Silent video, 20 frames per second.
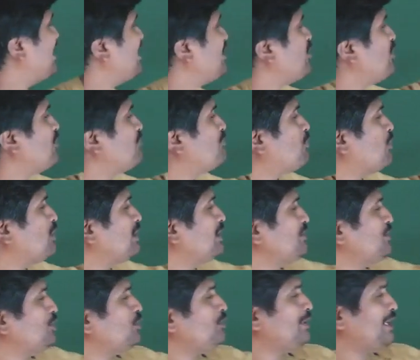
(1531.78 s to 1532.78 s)
entry of
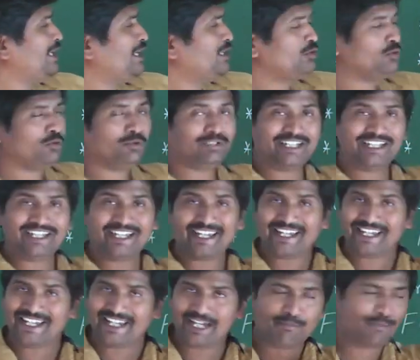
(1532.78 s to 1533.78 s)
pollen tube into the